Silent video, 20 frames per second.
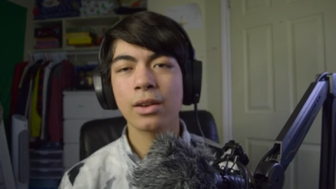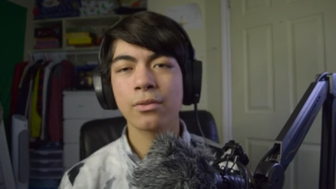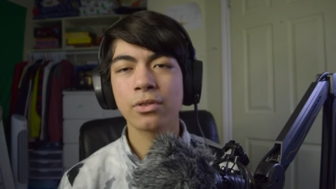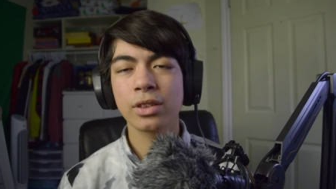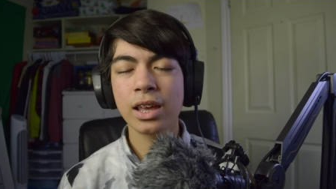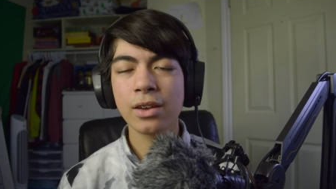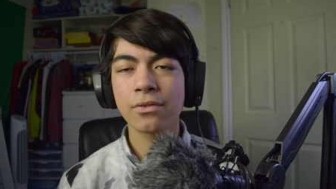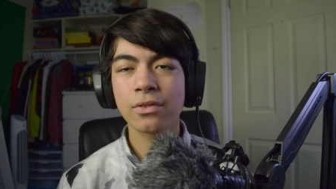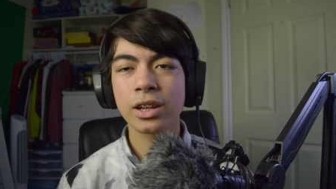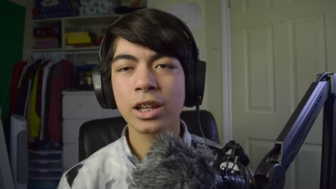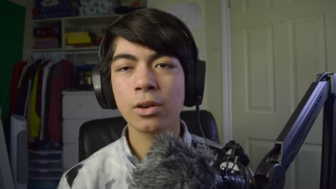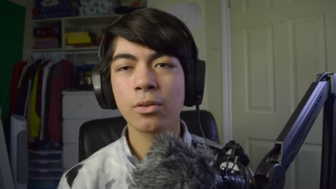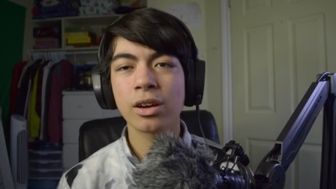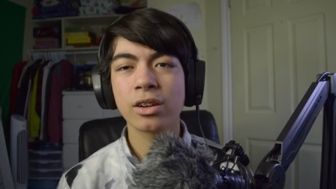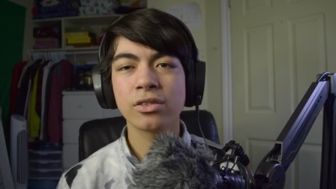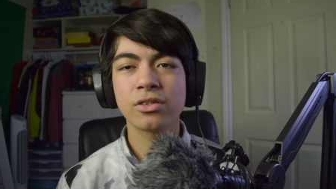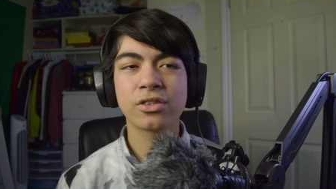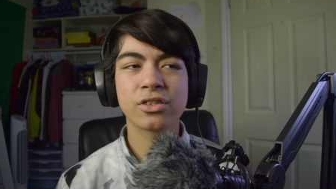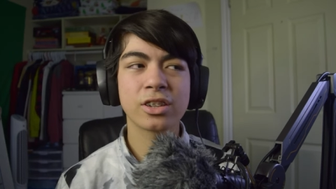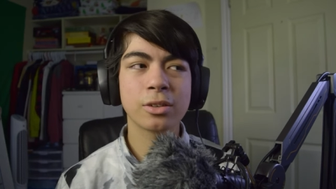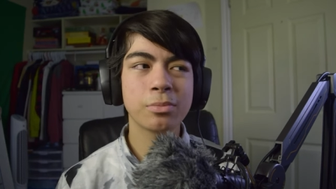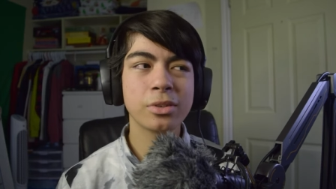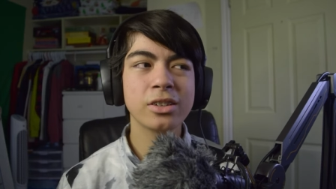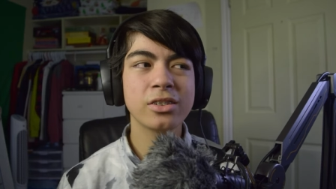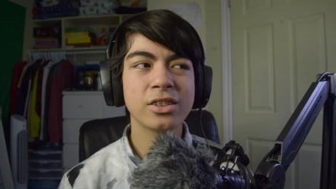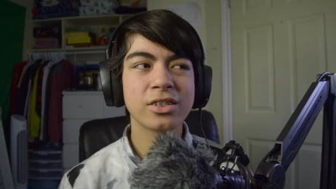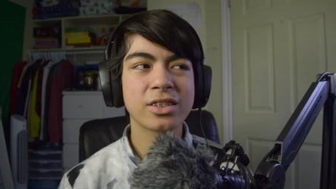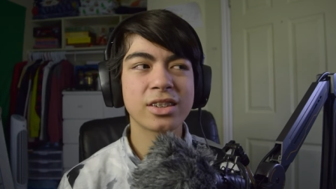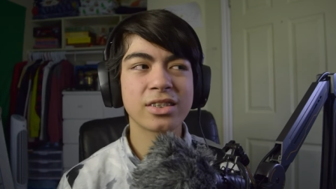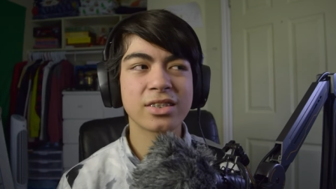And for that video, I simply
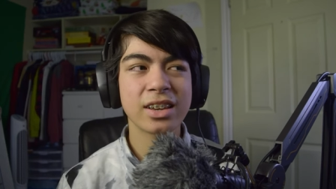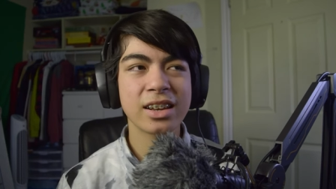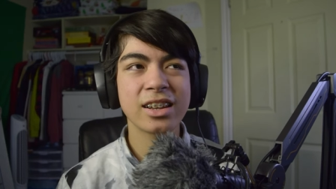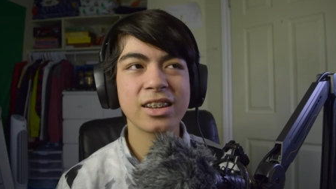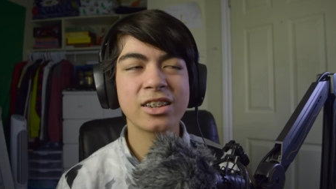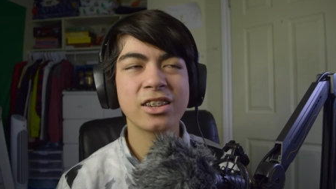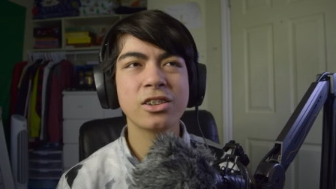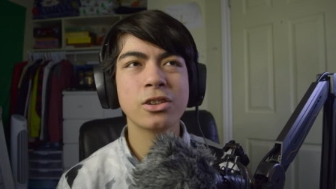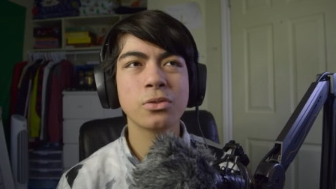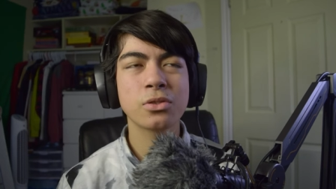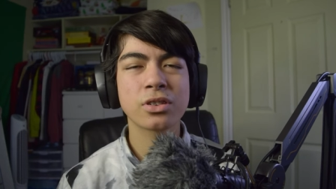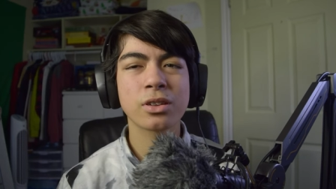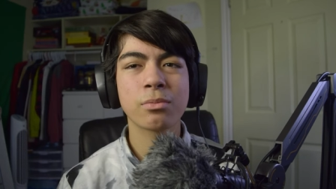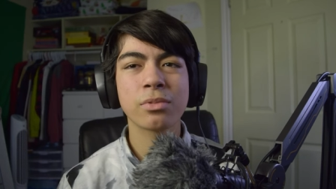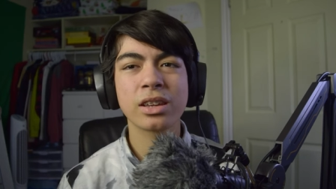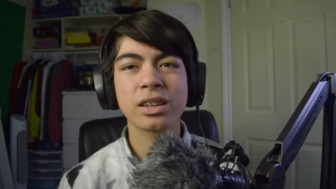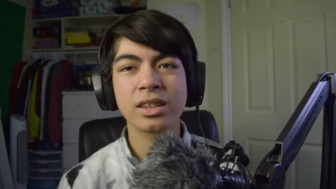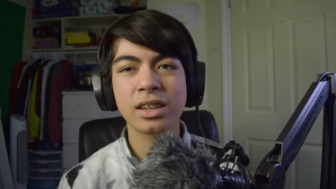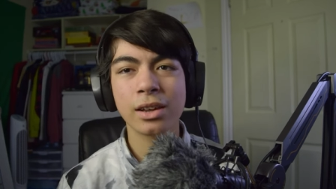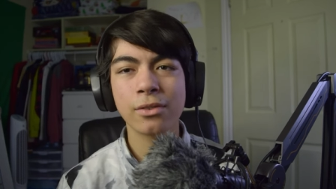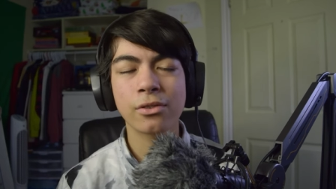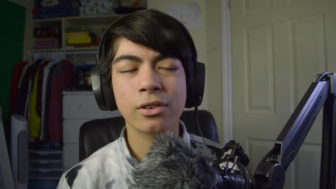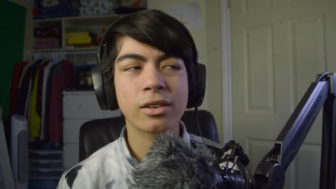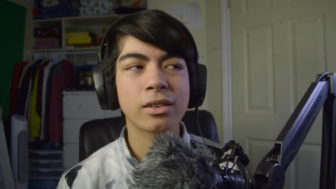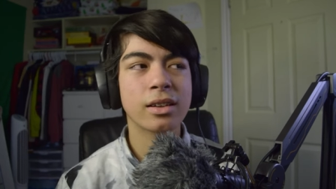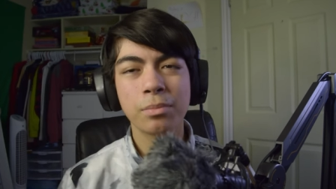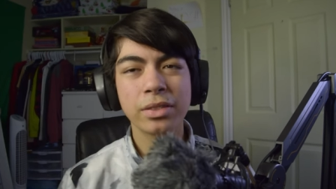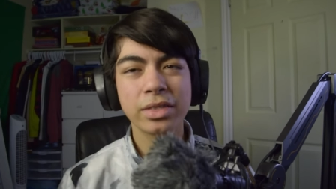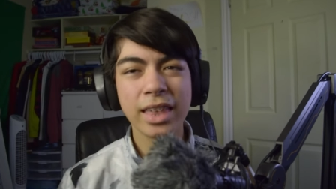just decided to do something different.